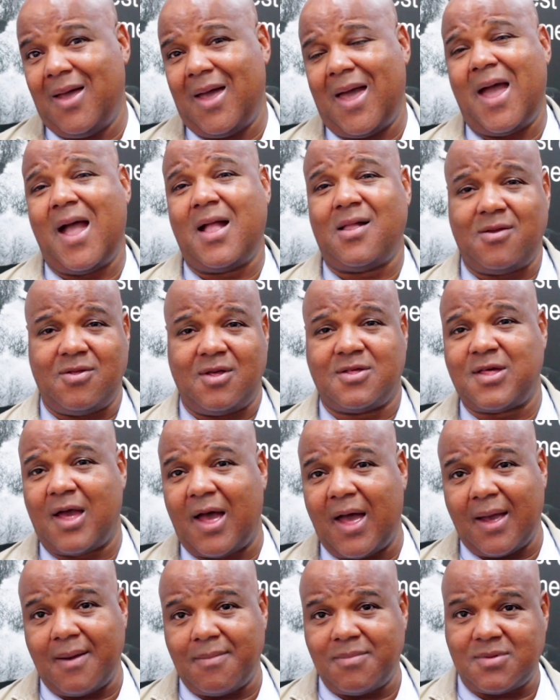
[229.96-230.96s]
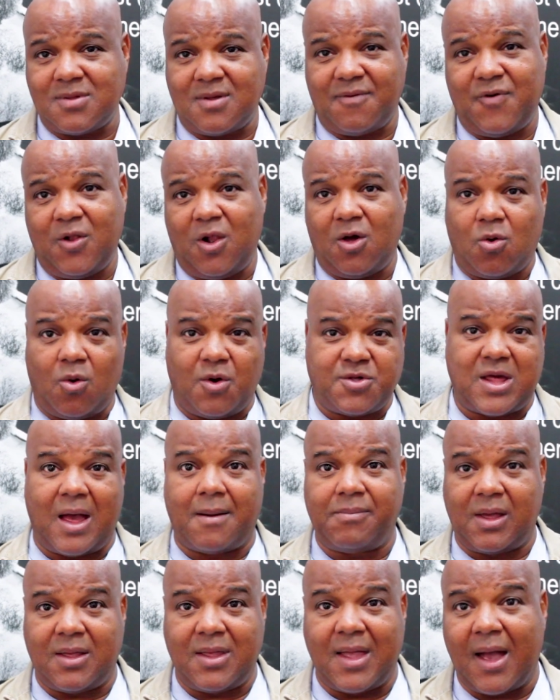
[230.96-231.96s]
Ahead of the times, if you look at what's
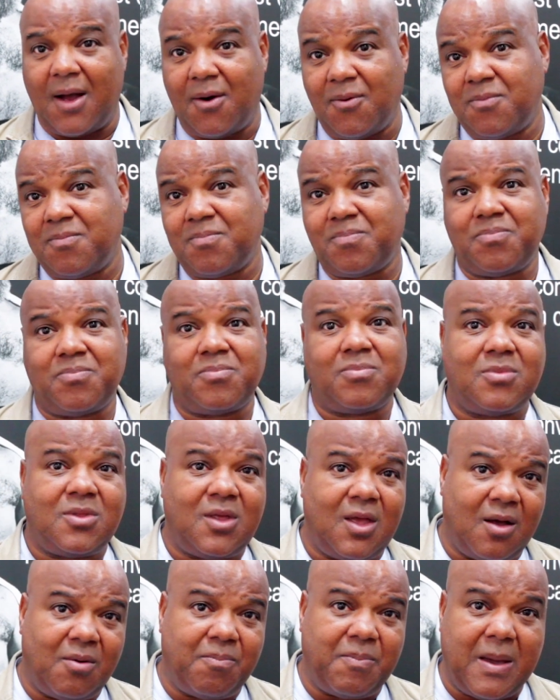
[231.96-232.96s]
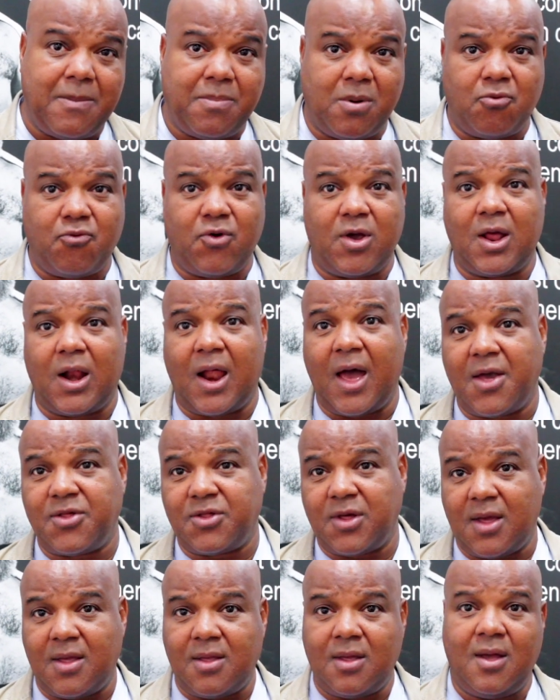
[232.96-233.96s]
happening now, you know, people are
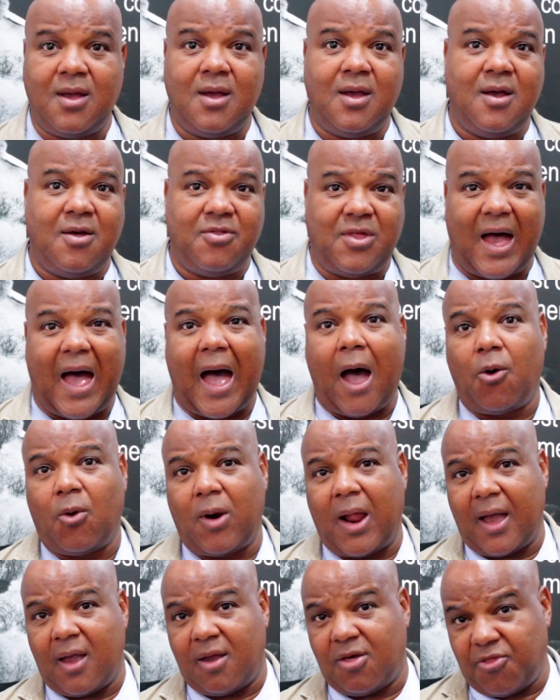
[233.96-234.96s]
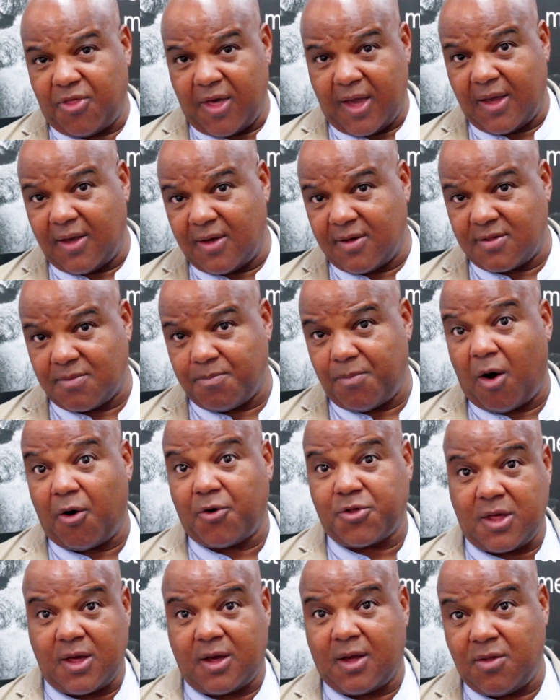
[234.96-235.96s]
realising the outlying things
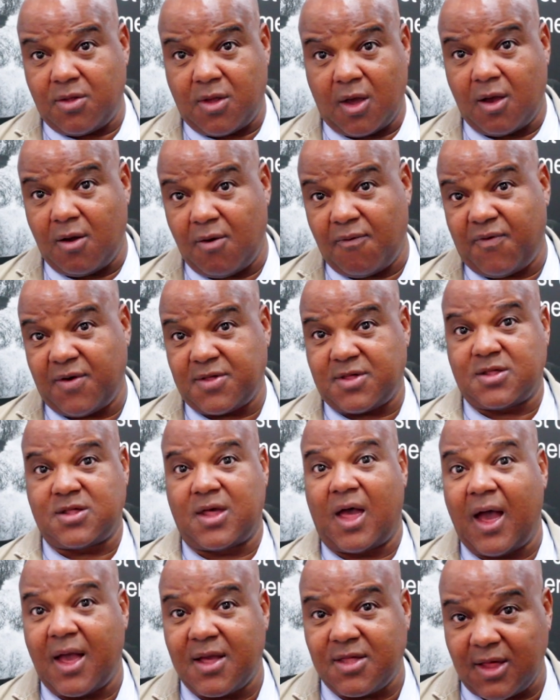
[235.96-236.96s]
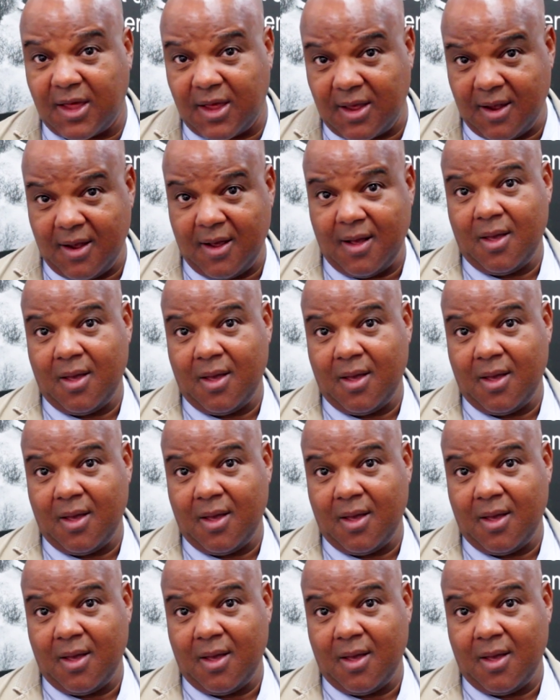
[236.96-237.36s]
boxing can do for society.